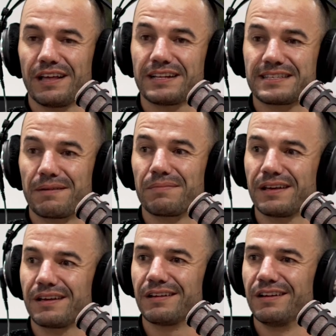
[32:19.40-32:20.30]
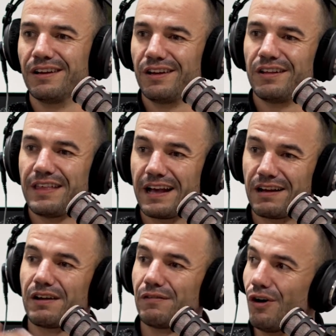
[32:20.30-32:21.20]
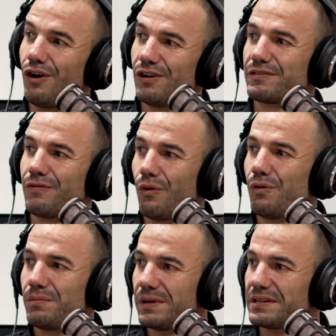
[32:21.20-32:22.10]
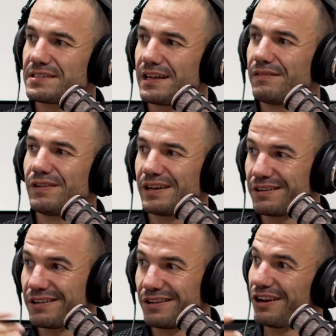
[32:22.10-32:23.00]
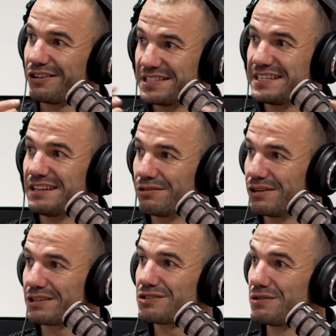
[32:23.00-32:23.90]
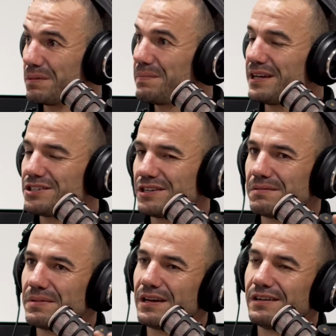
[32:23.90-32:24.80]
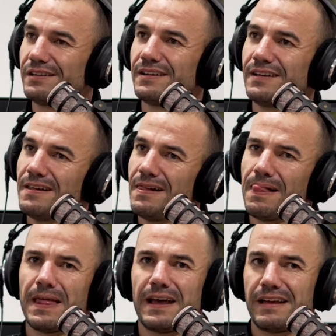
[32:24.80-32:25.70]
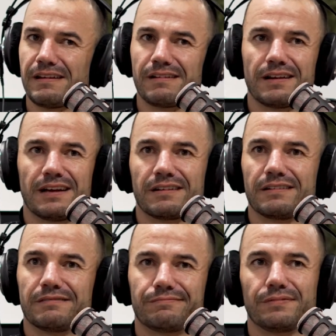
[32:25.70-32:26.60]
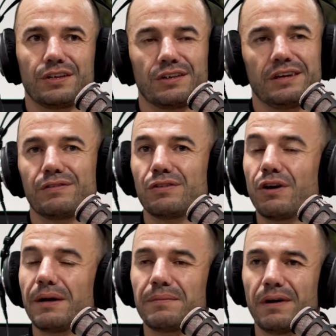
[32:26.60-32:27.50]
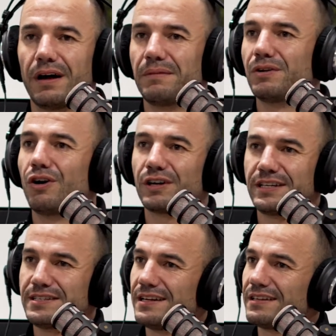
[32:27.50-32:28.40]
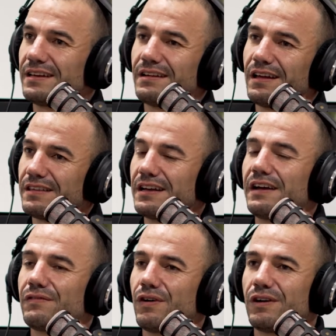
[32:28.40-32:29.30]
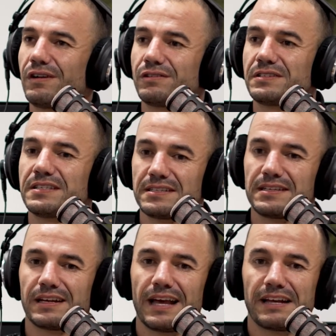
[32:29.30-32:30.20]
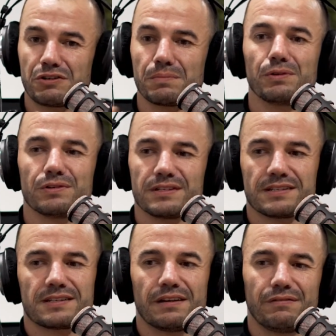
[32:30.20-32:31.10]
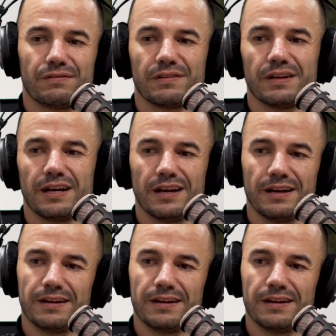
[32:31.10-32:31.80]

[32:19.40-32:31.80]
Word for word: that's something that kind of art form and stuff. Like I could see you're like super passionate yes, about yeah, it. Yeah. And like even though I'm I'm an architect and I think I have artistic attributes and stuff. Yeah.